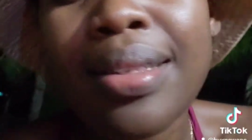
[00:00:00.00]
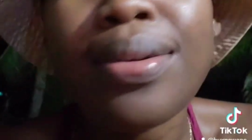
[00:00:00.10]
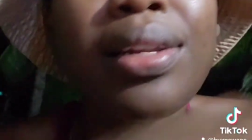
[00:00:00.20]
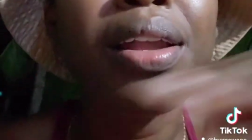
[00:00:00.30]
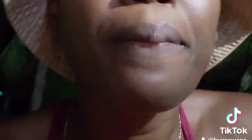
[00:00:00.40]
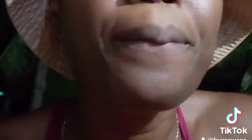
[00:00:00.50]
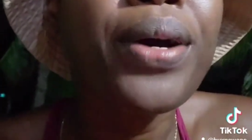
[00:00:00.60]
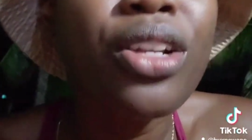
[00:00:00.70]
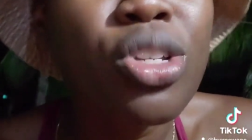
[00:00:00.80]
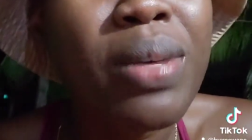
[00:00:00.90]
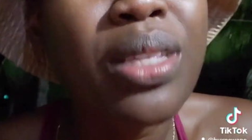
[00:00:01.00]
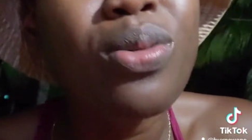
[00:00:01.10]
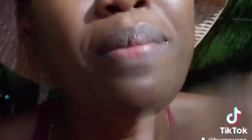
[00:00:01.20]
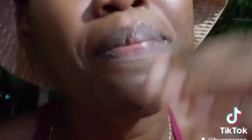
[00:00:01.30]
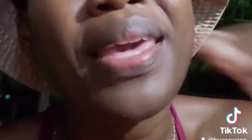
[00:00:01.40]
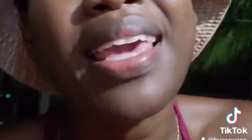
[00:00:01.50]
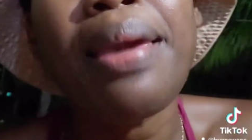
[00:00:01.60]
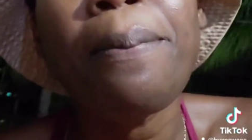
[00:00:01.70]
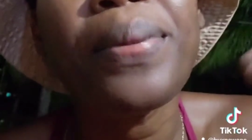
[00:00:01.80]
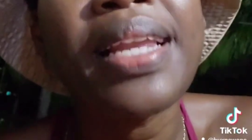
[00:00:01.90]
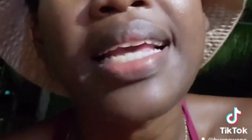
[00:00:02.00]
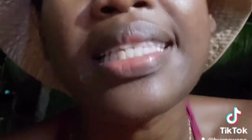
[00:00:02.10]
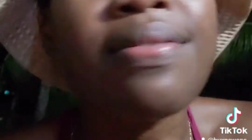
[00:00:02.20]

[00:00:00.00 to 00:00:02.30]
so a lot of punishments will be in place.